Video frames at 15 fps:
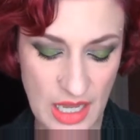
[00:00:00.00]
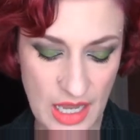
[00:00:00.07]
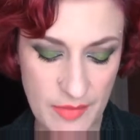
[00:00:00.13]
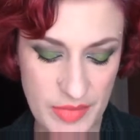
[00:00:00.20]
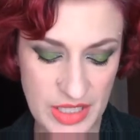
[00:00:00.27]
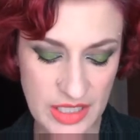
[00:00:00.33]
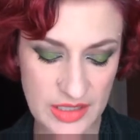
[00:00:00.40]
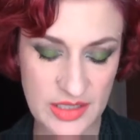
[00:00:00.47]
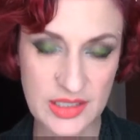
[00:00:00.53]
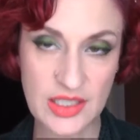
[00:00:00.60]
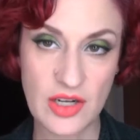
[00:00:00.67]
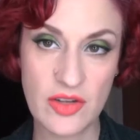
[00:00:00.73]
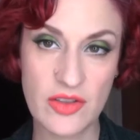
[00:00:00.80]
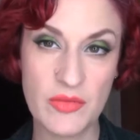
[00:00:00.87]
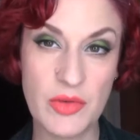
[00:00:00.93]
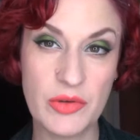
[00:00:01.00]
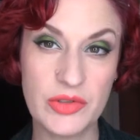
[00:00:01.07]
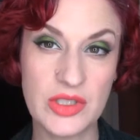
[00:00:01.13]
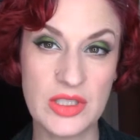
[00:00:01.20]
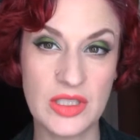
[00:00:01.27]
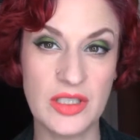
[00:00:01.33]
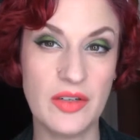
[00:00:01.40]
because they're the
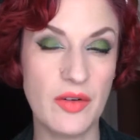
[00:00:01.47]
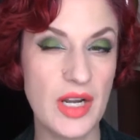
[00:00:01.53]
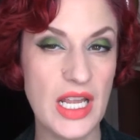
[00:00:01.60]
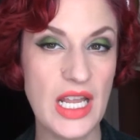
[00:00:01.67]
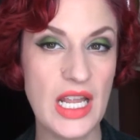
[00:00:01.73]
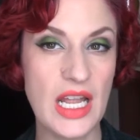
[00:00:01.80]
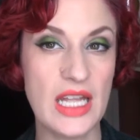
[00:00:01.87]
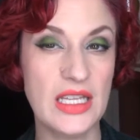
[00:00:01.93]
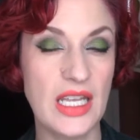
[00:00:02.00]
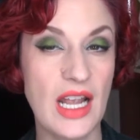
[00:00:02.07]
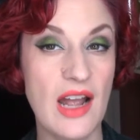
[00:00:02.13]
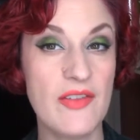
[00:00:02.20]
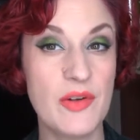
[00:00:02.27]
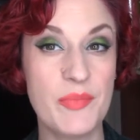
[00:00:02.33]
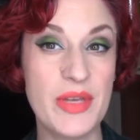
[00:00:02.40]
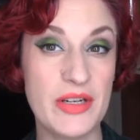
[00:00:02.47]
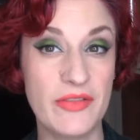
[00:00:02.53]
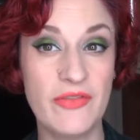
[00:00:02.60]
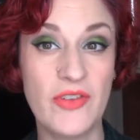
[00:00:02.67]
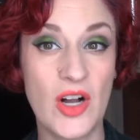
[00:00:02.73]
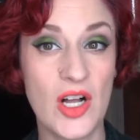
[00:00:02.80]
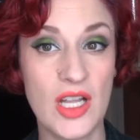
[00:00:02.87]
most glittery and they have a bit of
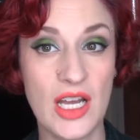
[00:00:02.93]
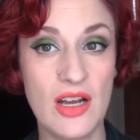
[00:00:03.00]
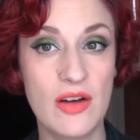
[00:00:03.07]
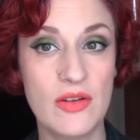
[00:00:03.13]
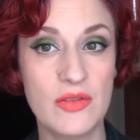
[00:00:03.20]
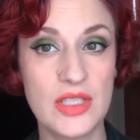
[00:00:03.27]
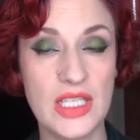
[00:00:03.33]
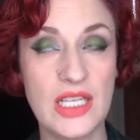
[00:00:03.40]
fallout,